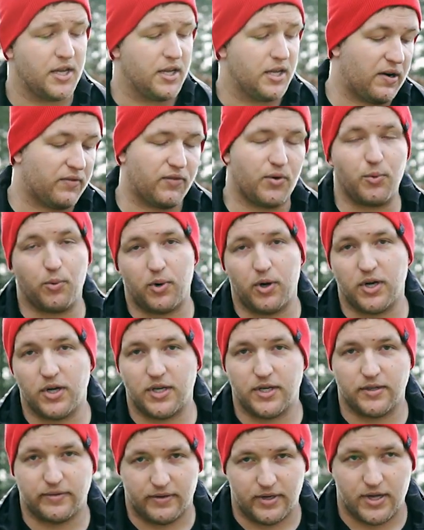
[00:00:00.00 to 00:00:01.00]

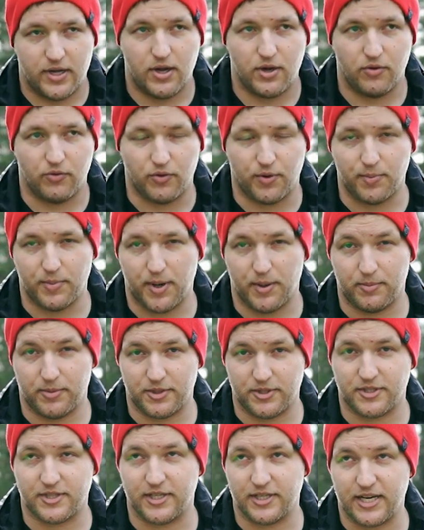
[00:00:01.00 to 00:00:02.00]
Everyone
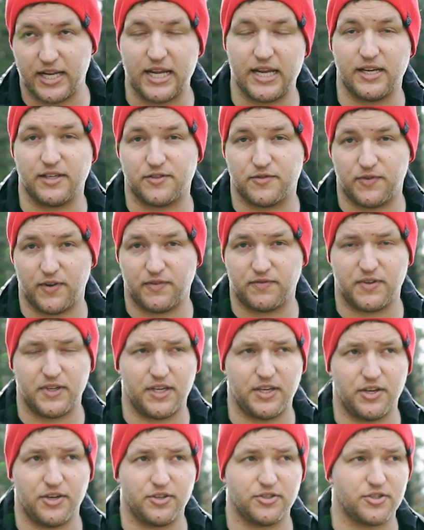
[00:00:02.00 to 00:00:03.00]
remembers the days
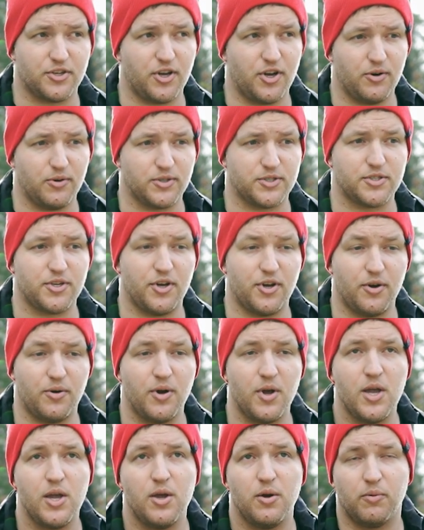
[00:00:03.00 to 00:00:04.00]
15 years ago or so
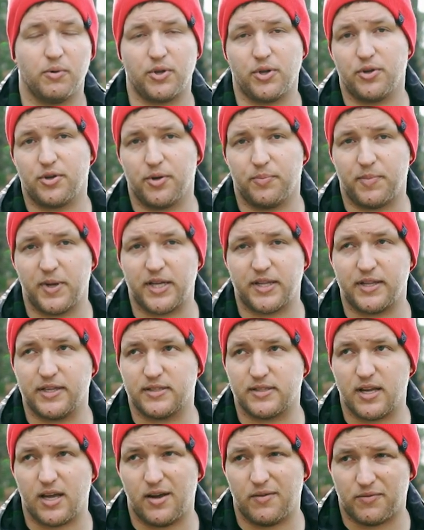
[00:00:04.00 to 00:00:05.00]
when you could pick
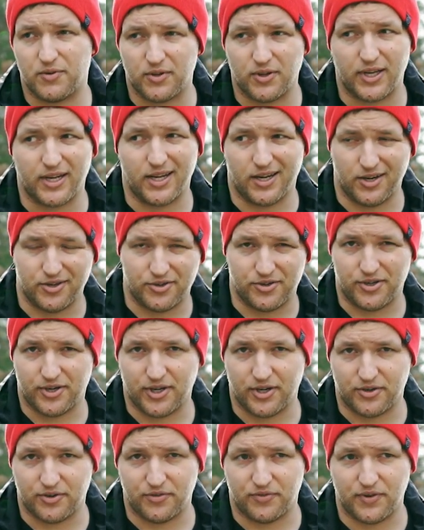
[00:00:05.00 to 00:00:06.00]
these up for like 100,
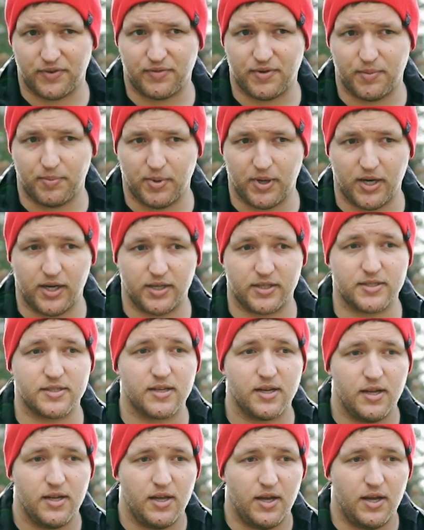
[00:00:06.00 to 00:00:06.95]
150 bucks.